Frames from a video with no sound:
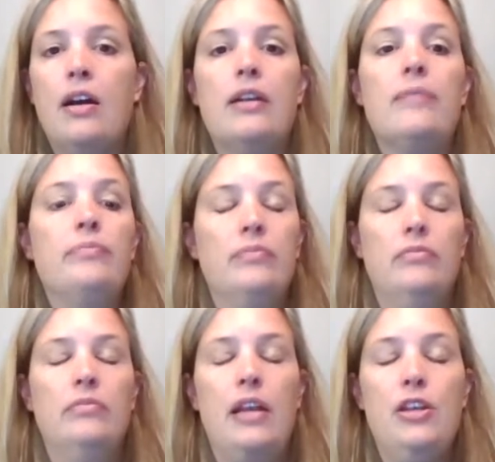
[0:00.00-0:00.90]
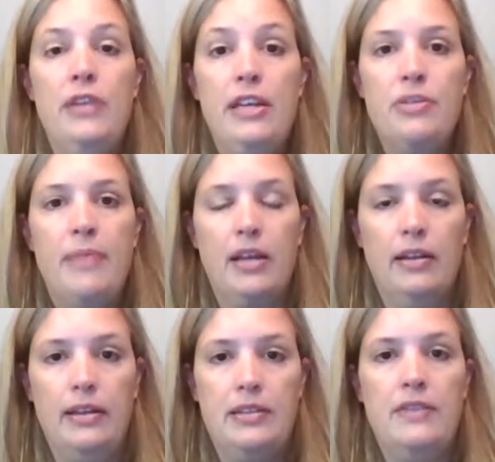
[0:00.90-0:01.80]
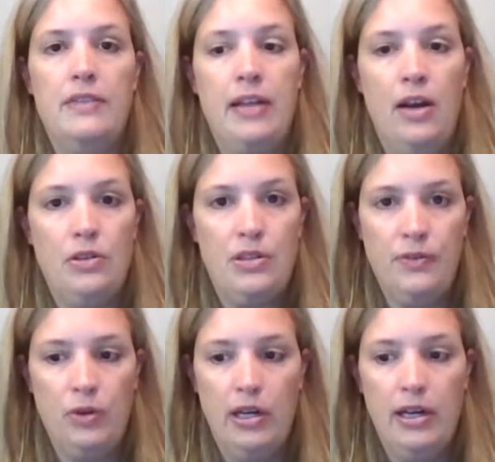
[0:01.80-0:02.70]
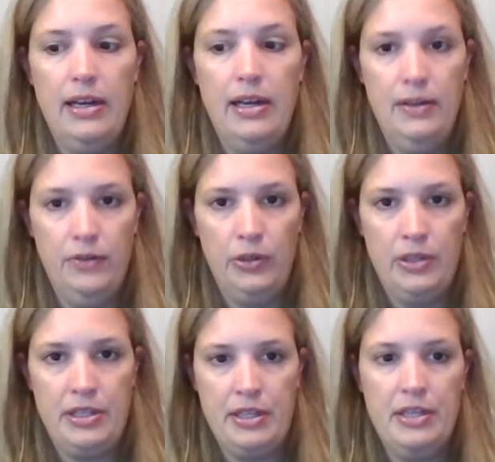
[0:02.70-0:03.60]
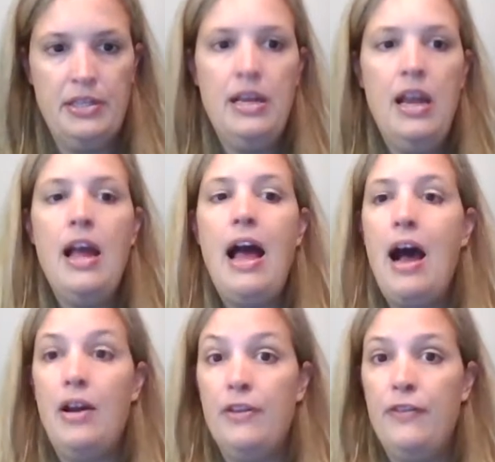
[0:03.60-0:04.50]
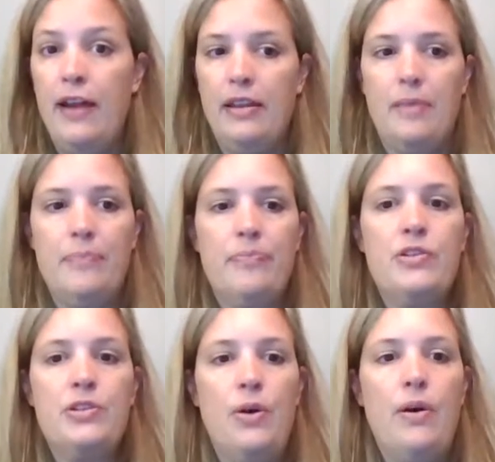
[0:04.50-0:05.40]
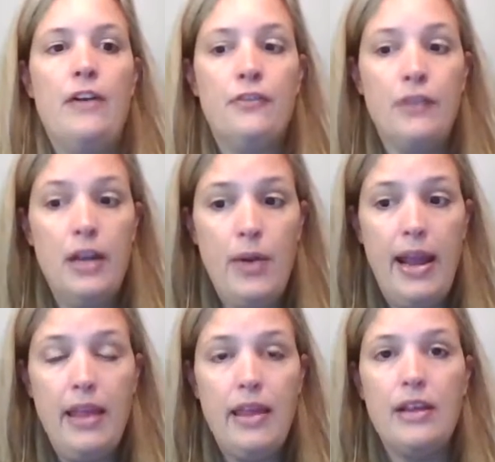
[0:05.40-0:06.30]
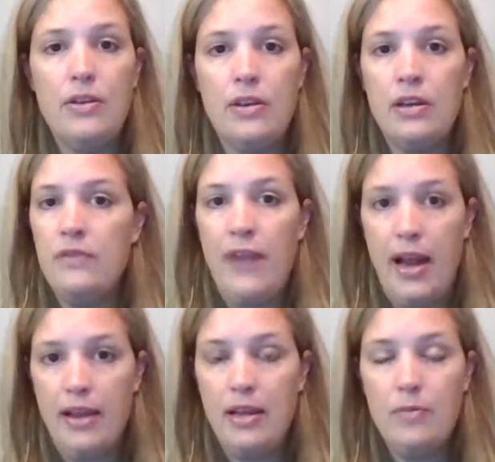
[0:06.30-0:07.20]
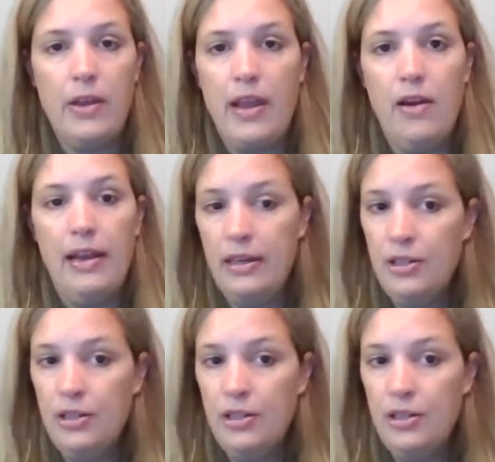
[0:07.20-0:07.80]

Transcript: or you need to make a list of accounts for influencers, how do you find them? So, a free way that you can find them without